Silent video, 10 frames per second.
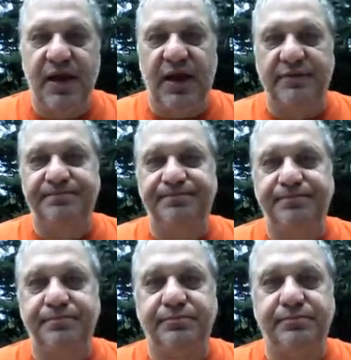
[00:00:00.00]
and
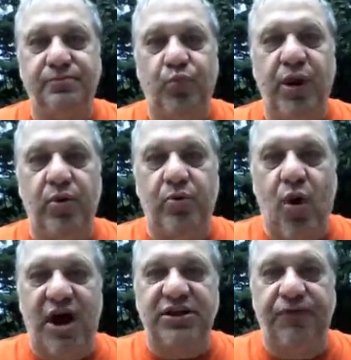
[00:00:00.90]
we would
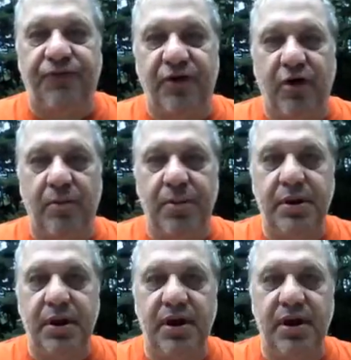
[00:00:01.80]
watch a film,